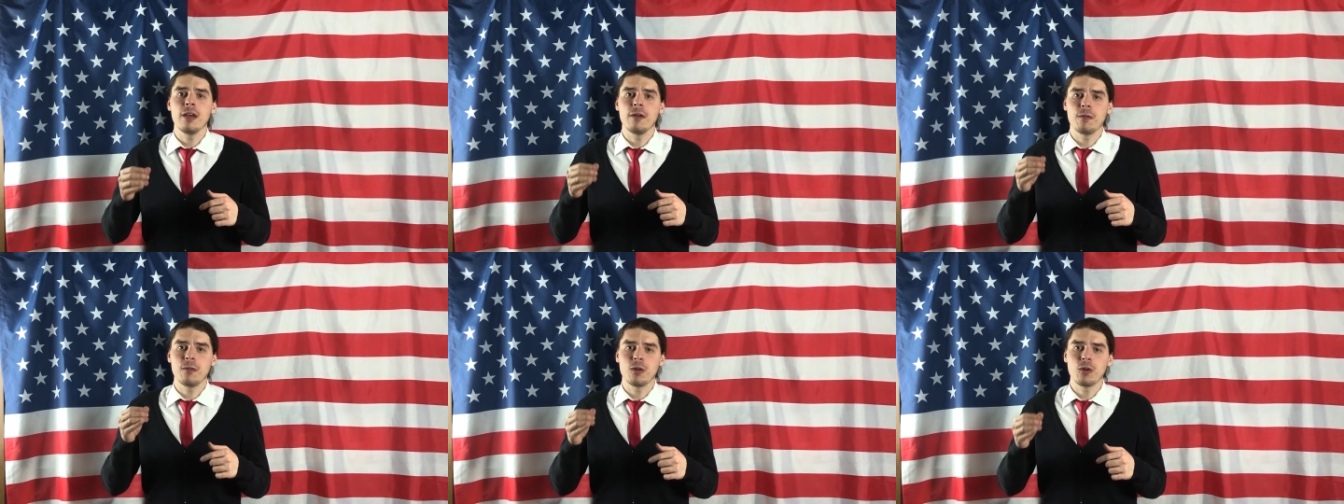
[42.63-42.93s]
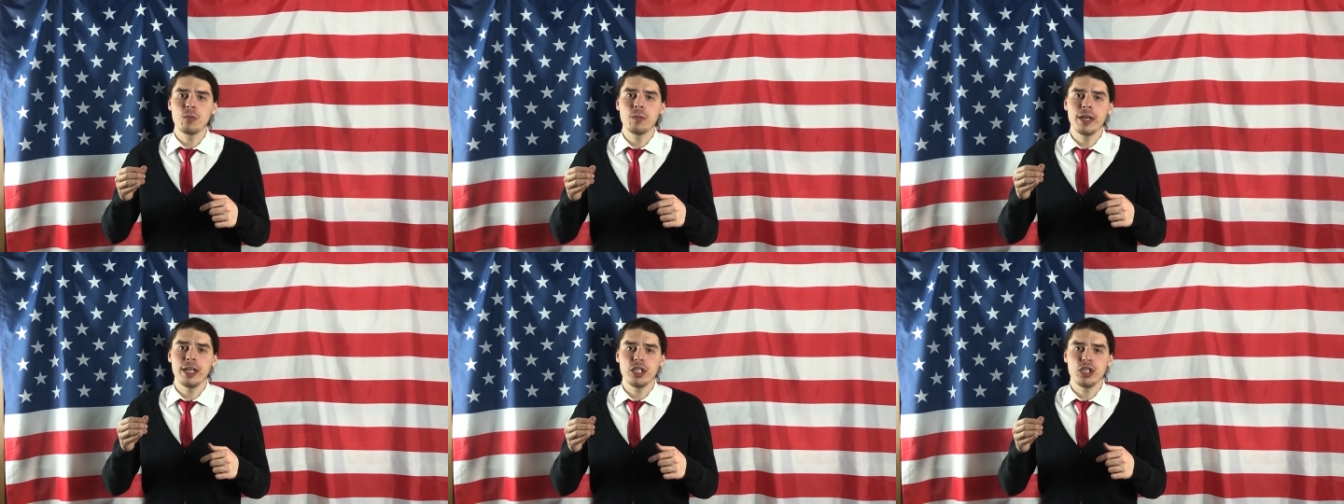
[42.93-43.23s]

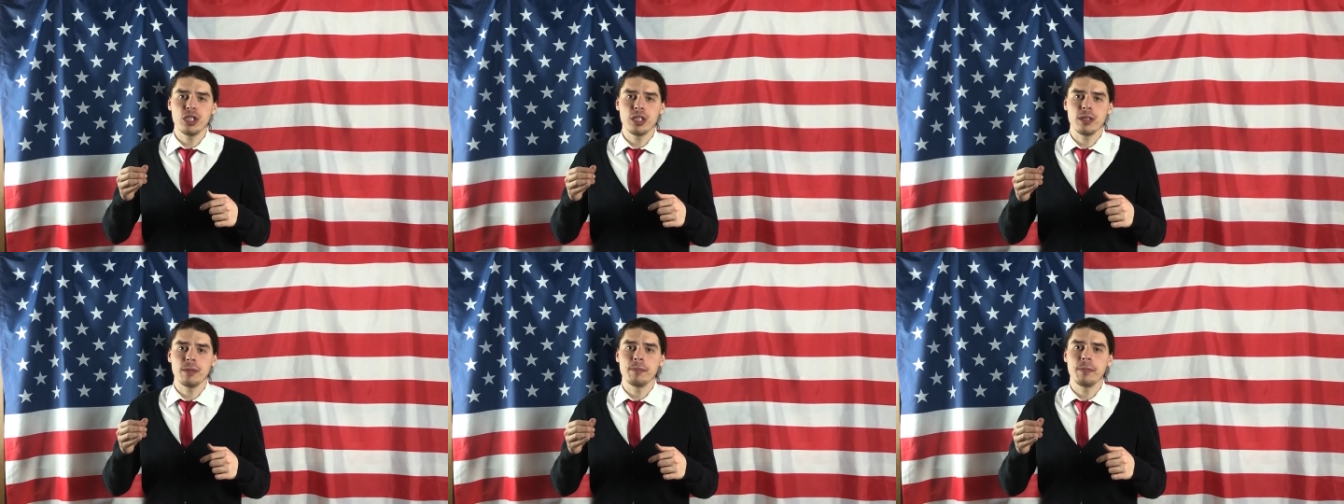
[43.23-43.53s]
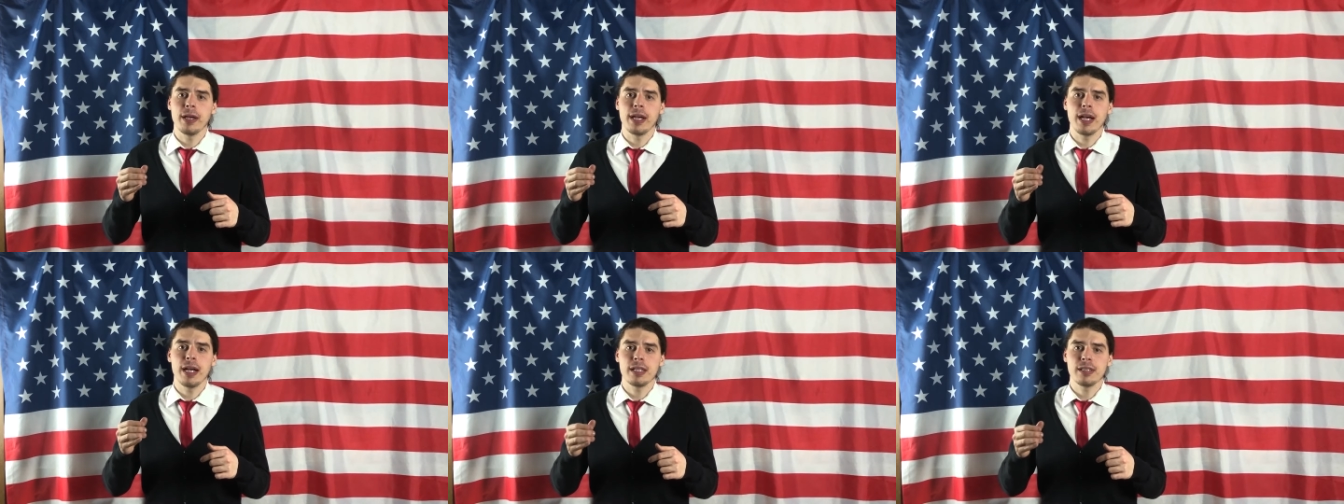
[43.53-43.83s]
formation
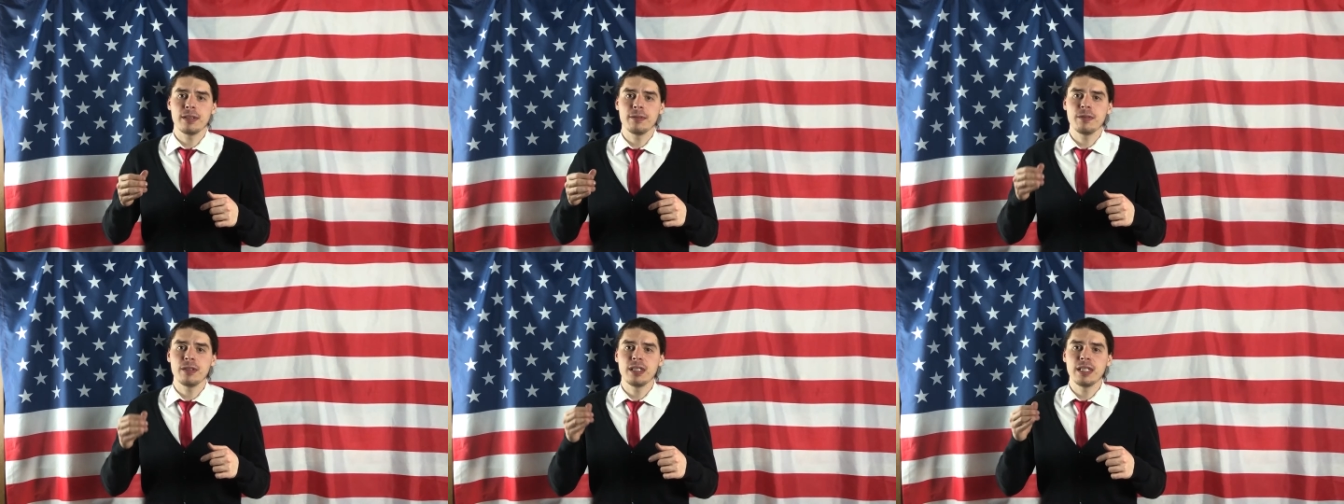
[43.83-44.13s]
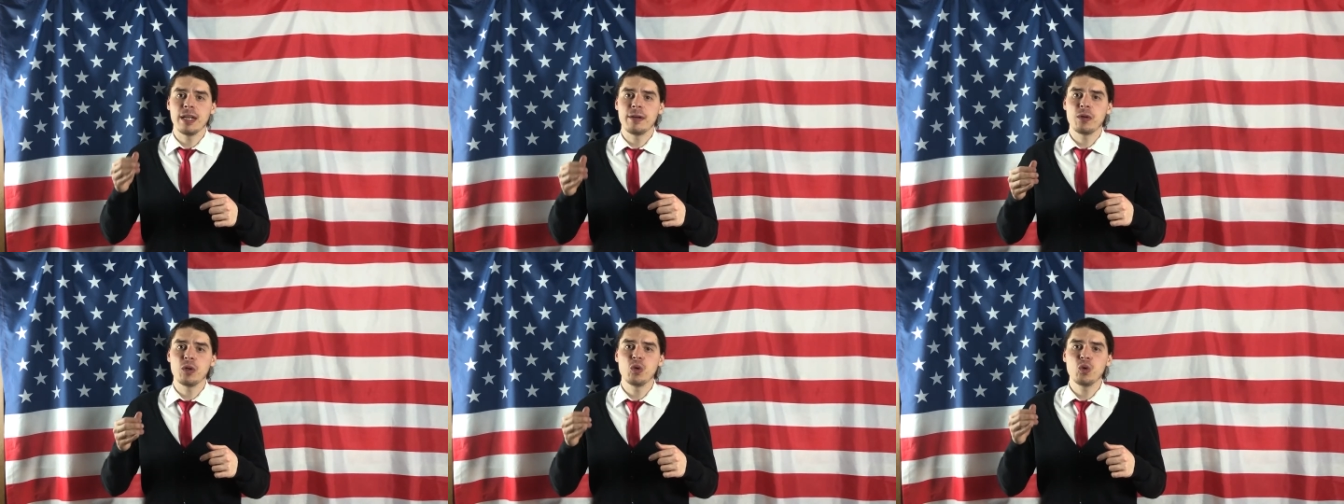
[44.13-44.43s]
because of
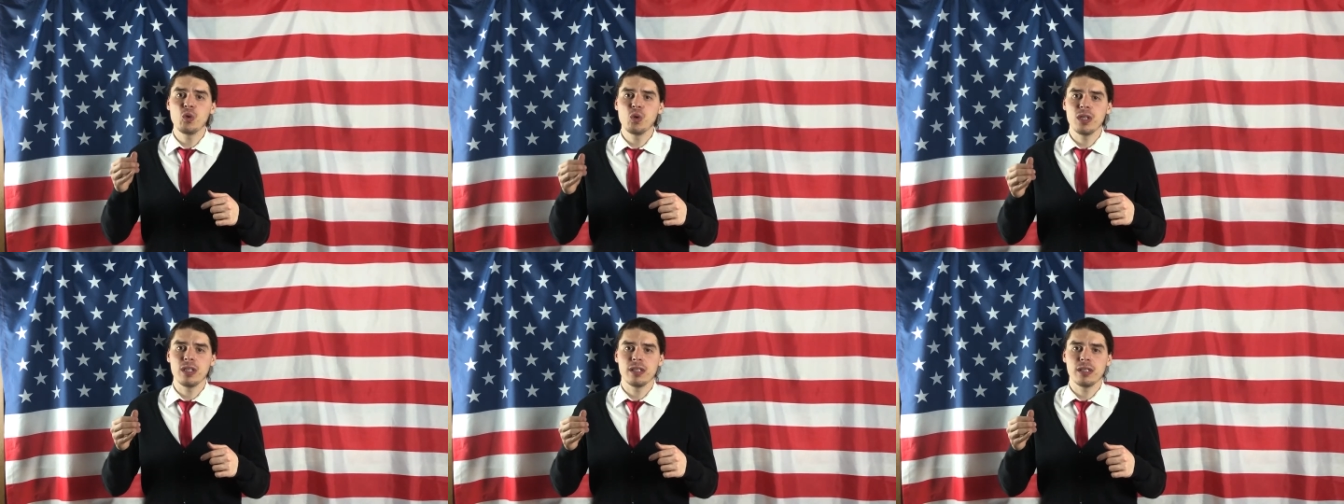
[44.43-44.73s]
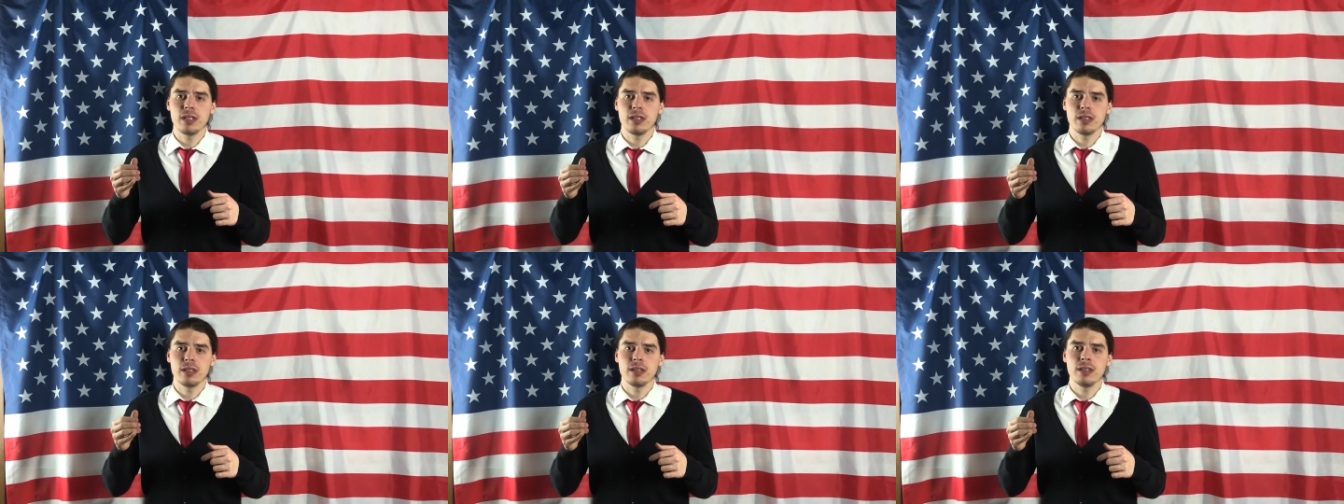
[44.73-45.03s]
several
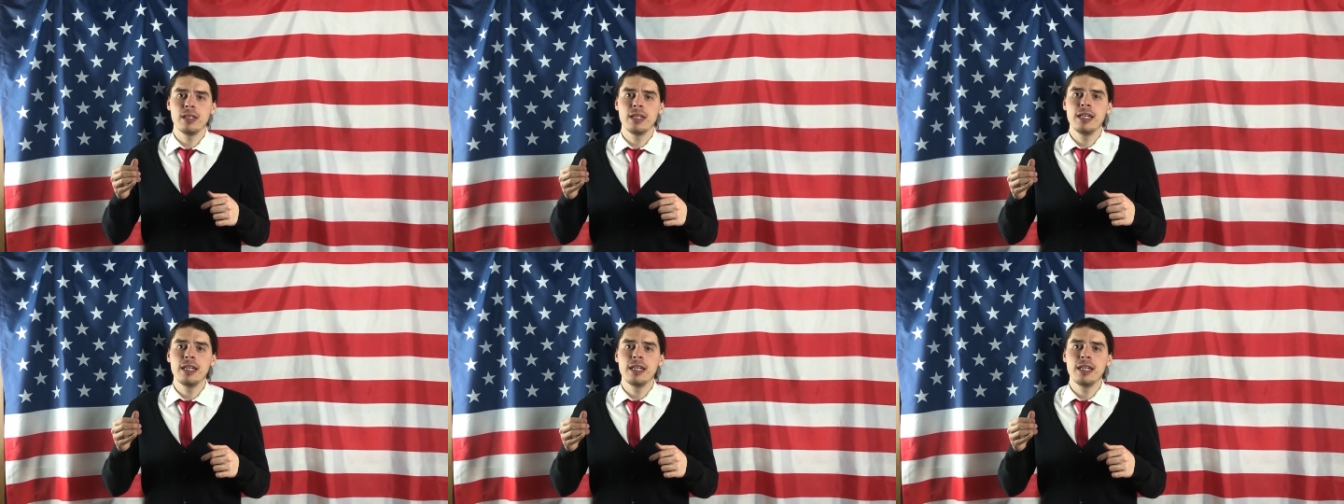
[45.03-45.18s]
reasons: